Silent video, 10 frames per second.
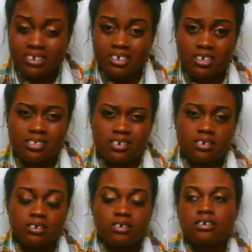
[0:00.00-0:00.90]
Yes, he did.
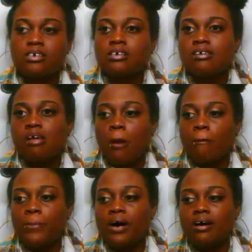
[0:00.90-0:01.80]

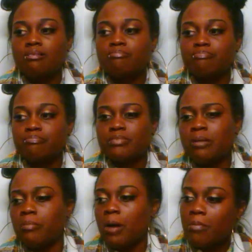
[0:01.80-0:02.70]
But
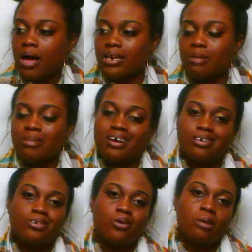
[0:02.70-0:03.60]
in my mind, I'm like,
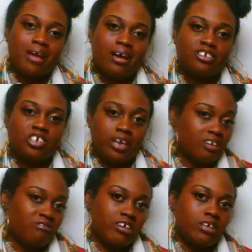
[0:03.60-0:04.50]
you know, I'm not
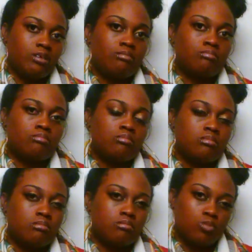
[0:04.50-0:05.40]
checking for him,
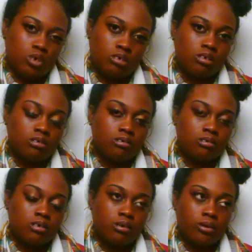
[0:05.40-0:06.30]
really.
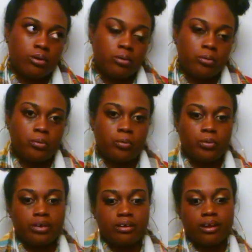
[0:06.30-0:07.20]
You know,
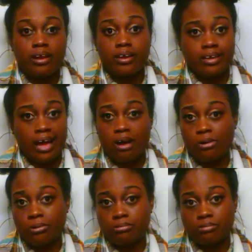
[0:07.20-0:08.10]
we can hang
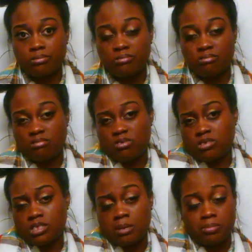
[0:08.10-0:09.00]
out or
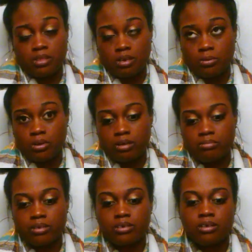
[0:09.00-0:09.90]
something or
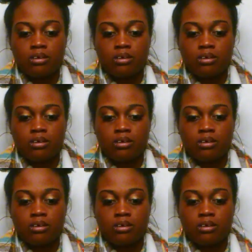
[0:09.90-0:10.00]
whatever